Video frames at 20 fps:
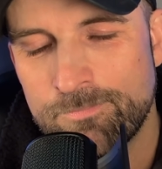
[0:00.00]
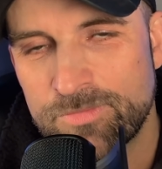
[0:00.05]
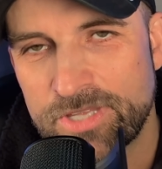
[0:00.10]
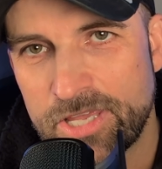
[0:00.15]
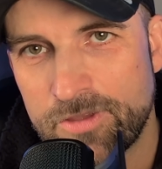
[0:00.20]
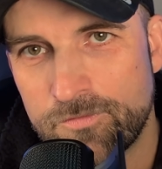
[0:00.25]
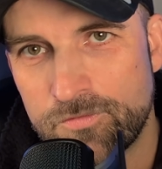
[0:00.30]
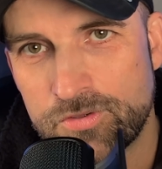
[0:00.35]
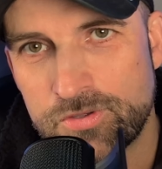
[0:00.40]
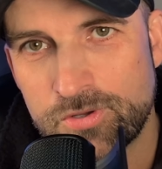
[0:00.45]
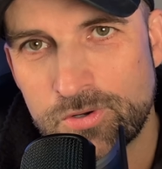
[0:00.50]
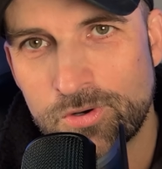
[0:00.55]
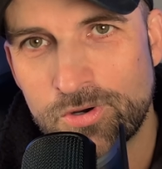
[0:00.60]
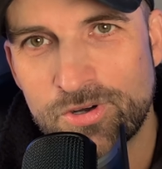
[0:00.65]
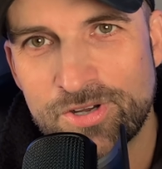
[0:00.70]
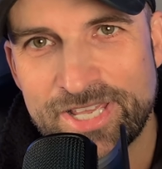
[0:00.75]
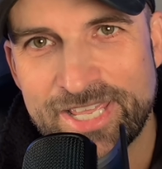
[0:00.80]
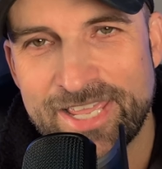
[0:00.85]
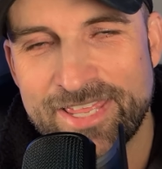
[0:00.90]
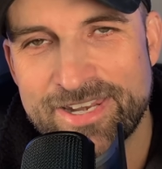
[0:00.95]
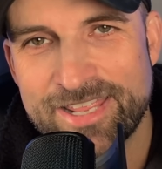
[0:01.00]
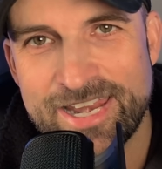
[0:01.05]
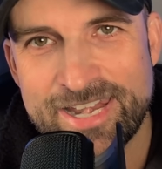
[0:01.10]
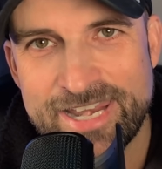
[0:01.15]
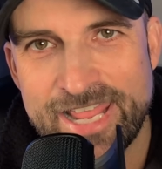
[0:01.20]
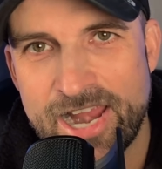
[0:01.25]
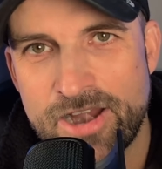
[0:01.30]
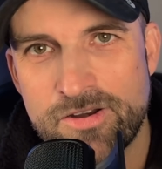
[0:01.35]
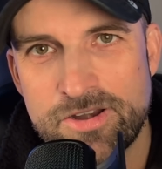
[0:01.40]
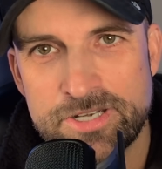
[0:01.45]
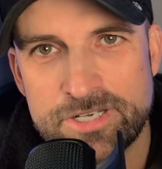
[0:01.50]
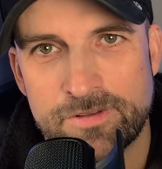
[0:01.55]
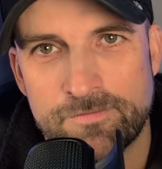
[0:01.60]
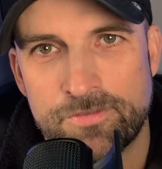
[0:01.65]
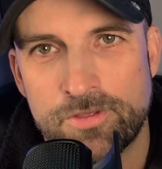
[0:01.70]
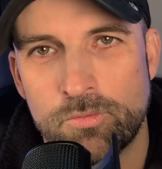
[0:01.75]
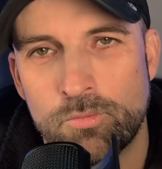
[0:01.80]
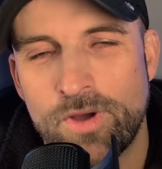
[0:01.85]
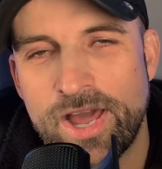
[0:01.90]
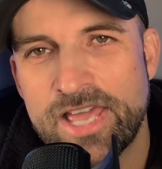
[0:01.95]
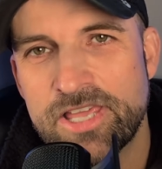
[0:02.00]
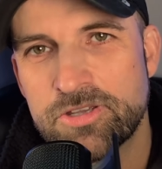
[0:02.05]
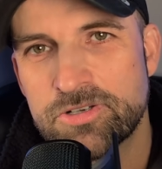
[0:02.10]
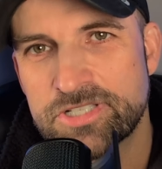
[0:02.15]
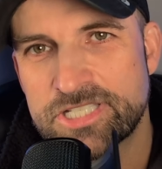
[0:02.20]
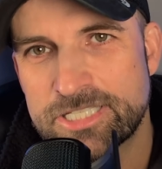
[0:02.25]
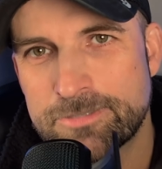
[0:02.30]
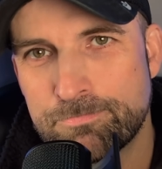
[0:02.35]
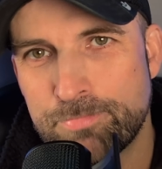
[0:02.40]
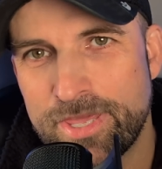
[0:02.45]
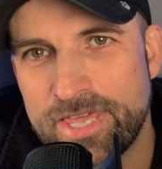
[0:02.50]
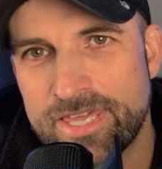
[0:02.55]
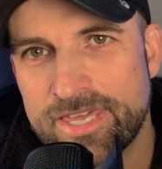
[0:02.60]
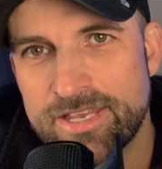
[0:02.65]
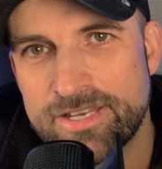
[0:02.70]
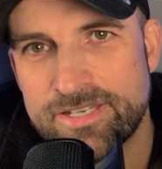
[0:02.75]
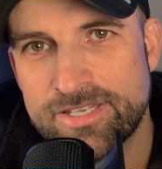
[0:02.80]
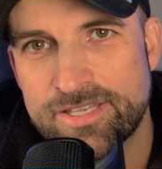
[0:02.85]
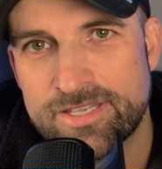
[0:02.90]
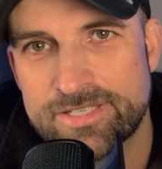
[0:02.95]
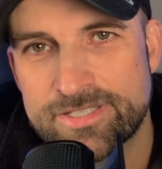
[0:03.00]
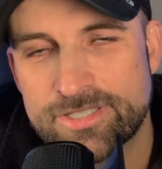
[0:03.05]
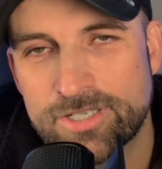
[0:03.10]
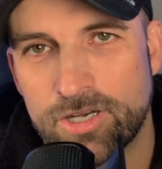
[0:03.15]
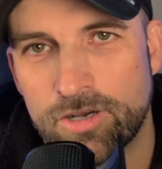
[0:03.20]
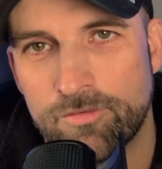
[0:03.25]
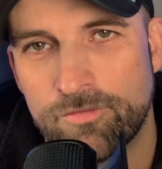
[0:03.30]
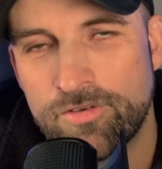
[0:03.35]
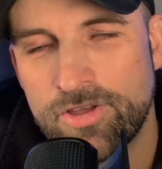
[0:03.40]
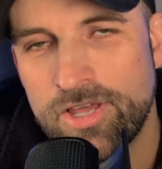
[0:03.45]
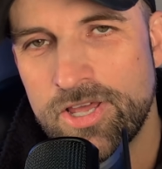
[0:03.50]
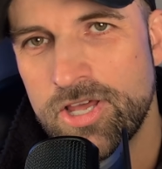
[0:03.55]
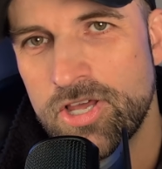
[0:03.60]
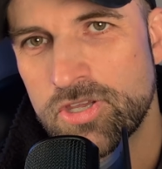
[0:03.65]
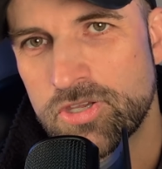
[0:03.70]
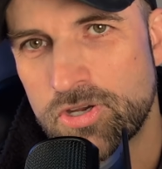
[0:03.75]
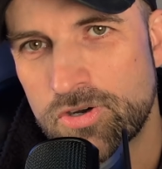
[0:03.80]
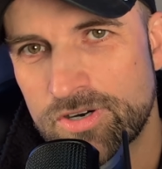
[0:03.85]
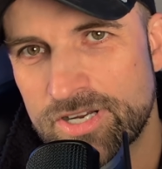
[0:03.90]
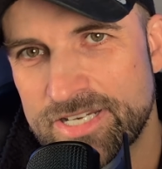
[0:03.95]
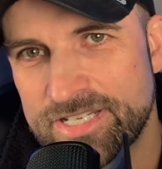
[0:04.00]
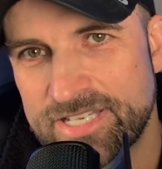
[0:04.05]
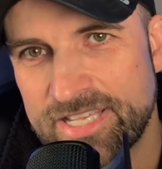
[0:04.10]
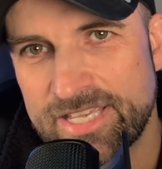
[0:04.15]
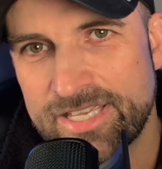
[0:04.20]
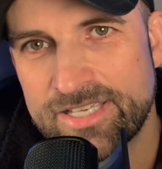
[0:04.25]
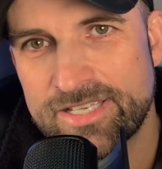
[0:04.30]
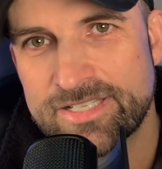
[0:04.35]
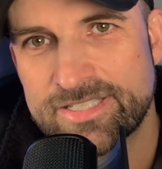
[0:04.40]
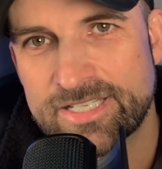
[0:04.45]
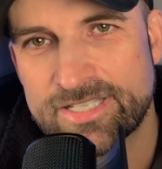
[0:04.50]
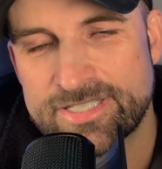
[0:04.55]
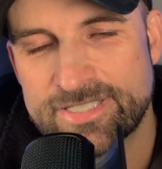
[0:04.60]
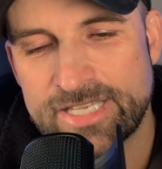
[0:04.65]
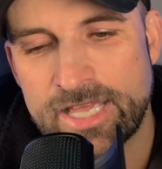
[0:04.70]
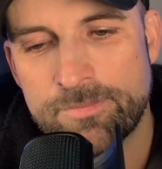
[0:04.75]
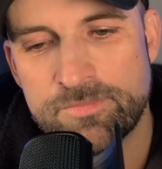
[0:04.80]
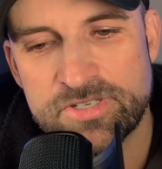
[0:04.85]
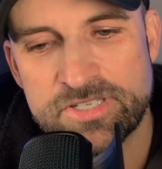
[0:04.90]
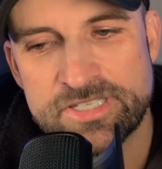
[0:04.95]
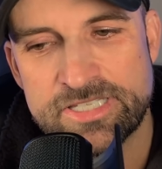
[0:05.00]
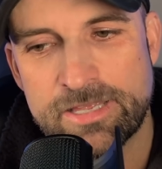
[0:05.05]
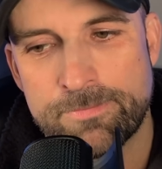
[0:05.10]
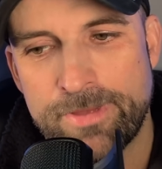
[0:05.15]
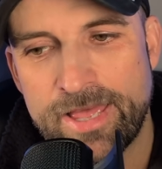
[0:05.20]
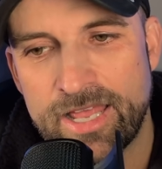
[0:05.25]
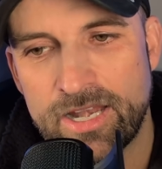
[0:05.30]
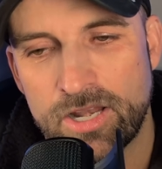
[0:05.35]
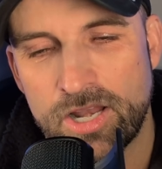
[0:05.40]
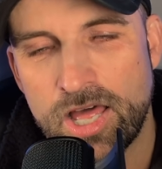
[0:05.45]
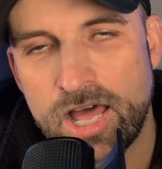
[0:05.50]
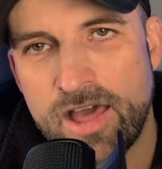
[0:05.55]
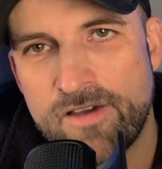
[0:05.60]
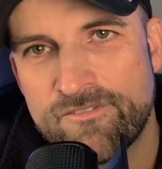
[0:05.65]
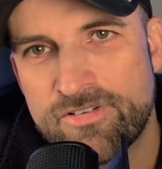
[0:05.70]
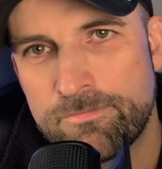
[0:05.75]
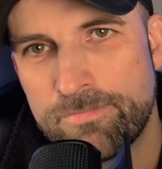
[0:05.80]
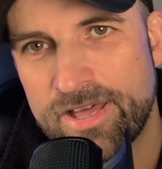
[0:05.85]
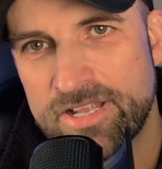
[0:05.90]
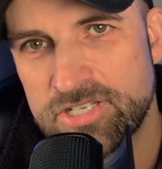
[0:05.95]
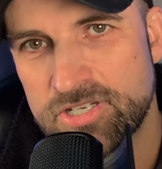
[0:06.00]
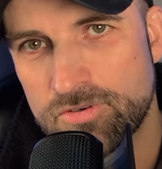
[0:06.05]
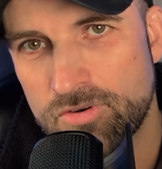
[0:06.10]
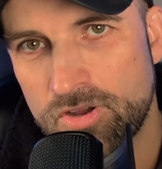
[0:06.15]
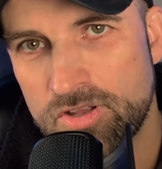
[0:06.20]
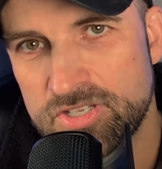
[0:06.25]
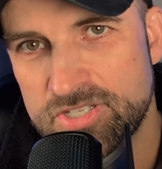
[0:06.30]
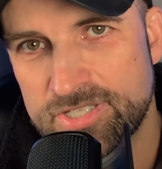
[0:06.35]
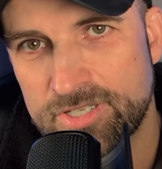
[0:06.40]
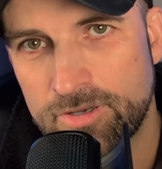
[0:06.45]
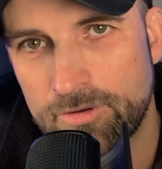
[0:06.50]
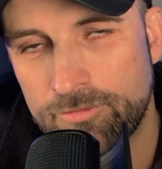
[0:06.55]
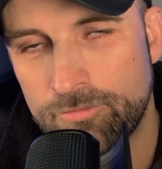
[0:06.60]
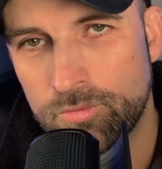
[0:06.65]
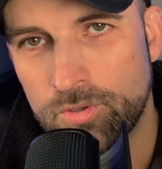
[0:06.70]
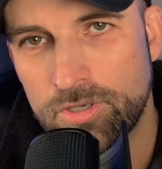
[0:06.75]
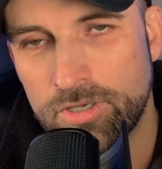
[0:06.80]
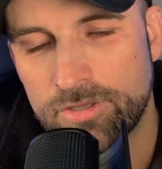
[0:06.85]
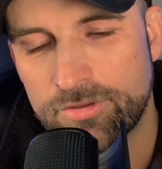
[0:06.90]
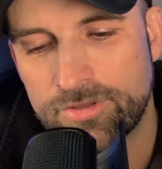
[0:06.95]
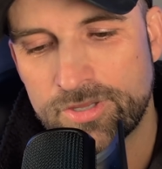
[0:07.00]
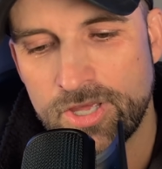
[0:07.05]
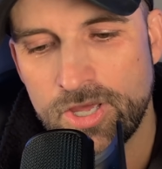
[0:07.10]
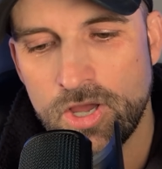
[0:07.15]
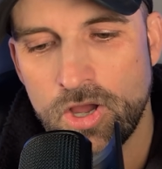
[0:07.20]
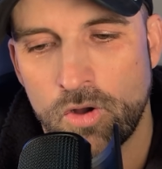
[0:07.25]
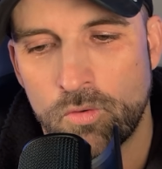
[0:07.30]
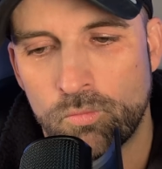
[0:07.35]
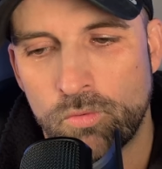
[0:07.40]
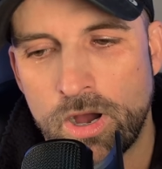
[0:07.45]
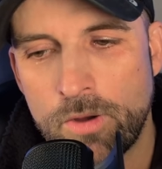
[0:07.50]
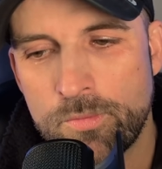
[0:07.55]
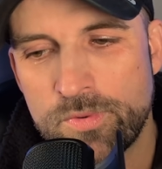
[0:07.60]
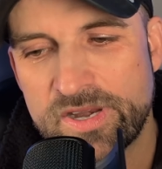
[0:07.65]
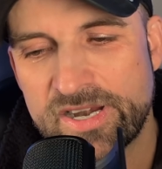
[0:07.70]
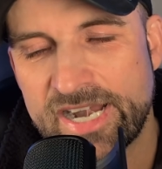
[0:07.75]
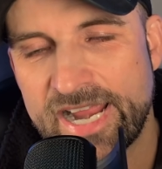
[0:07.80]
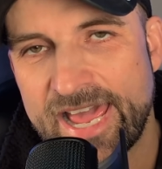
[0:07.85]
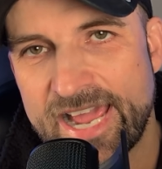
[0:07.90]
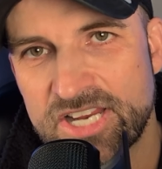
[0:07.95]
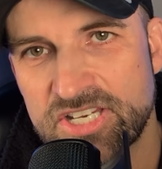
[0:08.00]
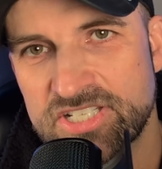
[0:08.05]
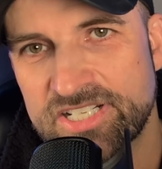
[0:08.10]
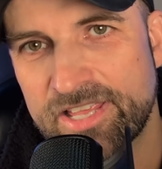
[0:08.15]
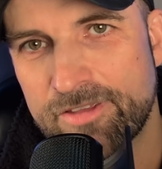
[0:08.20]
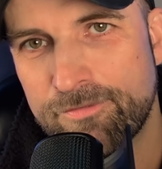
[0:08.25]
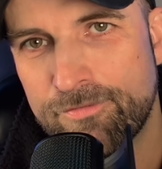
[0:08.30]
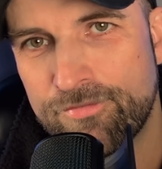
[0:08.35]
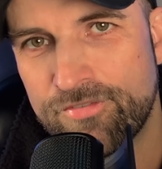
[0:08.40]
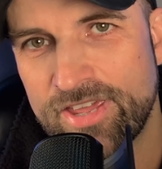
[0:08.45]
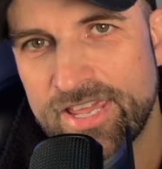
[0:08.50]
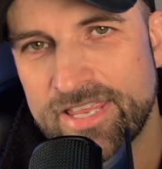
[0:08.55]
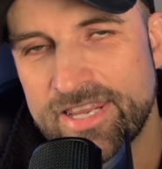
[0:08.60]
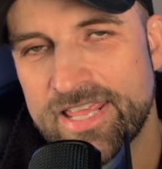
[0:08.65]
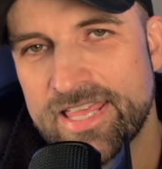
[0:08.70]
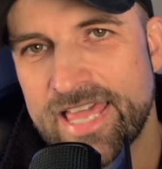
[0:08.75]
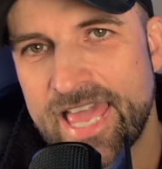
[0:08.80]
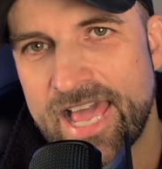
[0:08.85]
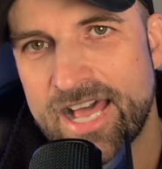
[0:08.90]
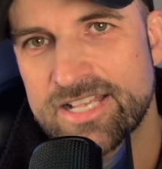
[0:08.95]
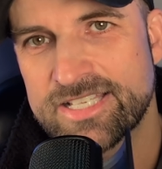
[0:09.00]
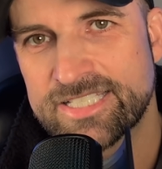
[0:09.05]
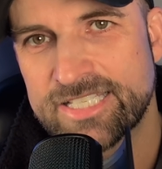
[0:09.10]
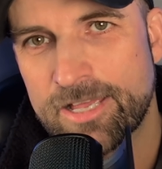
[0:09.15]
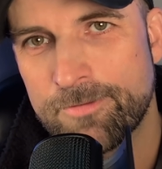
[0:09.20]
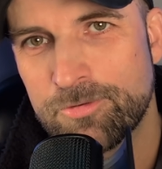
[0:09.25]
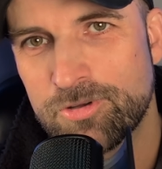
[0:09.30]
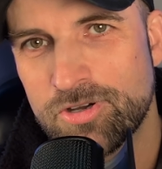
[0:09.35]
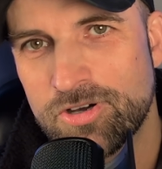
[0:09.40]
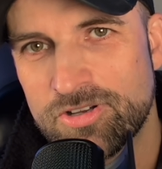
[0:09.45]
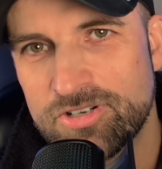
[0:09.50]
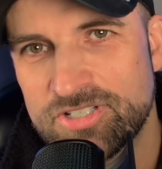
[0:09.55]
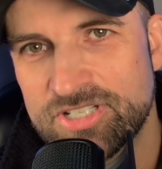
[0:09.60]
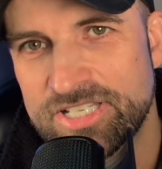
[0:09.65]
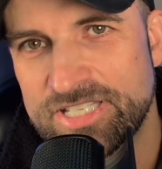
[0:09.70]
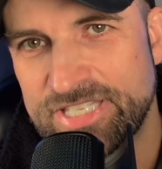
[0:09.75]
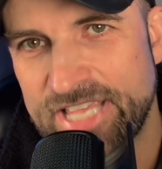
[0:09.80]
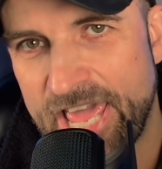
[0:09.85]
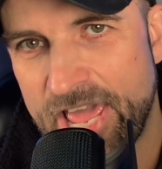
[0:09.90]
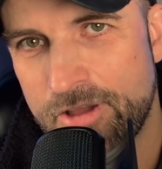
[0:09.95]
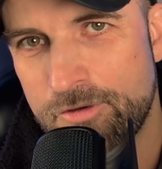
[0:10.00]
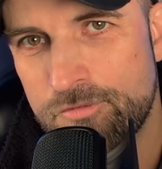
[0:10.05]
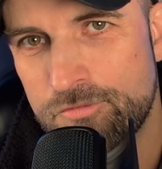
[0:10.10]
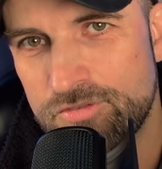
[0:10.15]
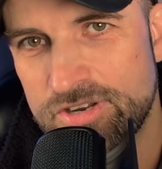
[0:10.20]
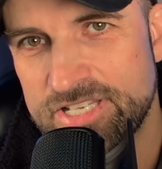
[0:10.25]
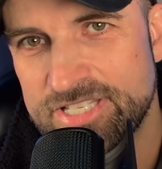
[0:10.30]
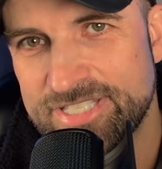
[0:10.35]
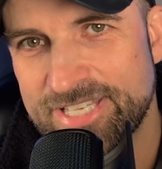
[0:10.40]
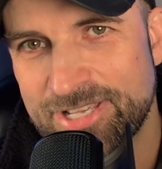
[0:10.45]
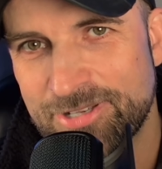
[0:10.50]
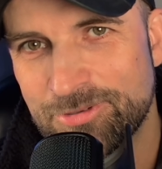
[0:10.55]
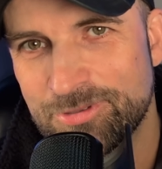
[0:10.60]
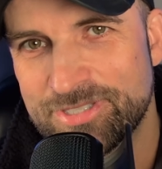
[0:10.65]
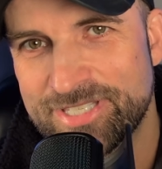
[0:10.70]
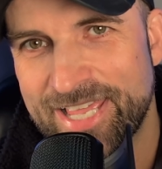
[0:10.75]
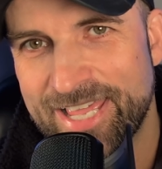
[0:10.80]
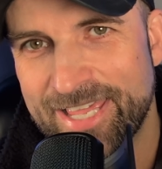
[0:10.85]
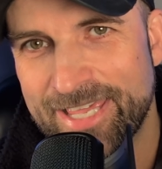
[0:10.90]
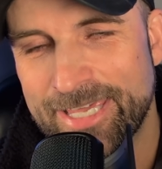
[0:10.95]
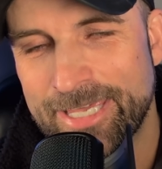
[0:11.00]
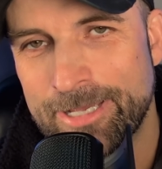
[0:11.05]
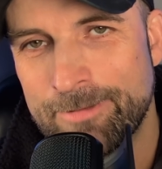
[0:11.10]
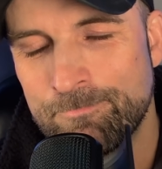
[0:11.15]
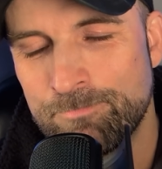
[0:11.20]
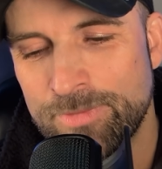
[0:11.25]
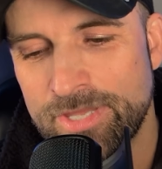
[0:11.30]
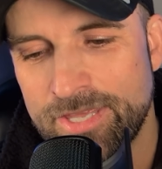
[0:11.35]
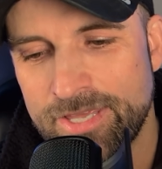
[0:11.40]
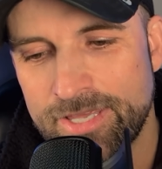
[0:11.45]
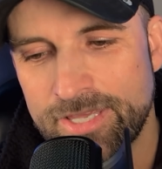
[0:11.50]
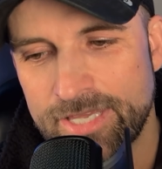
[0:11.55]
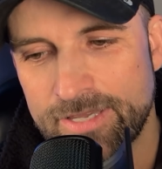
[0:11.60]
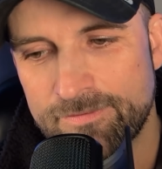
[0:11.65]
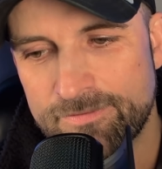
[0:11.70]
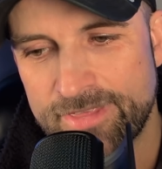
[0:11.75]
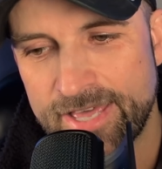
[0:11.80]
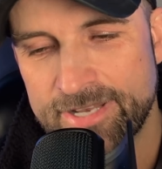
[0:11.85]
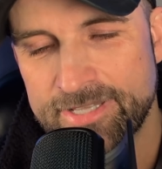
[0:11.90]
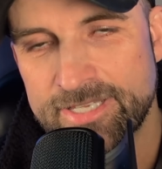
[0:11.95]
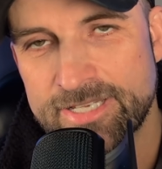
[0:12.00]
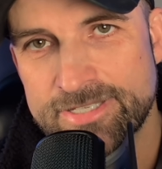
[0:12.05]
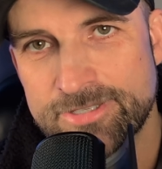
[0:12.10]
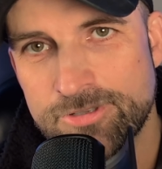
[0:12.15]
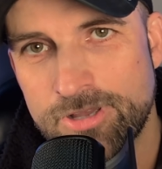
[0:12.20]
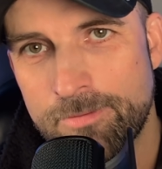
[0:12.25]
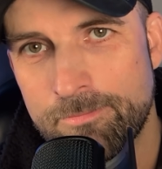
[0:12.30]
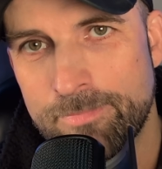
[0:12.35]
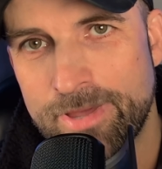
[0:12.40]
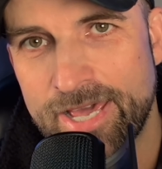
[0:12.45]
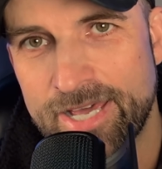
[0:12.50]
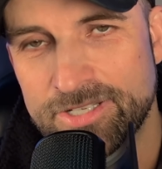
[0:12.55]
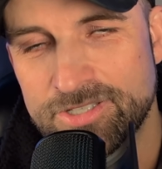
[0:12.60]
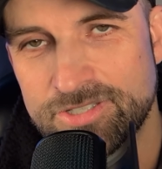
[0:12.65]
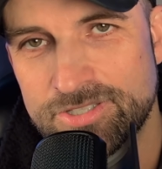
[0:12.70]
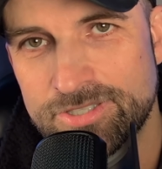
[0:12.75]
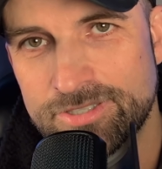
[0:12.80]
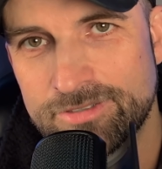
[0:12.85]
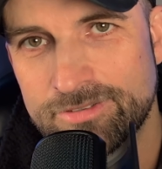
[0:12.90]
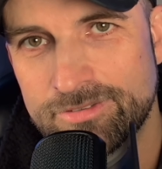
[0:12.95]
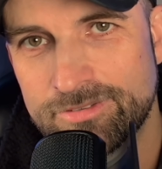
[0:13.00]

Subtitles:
if your inner narrative, the way you're speaking to yourself, your ideas, assumptions about life, about your own self-worth, what we are actually feeding our subconscious every single day, if that does not match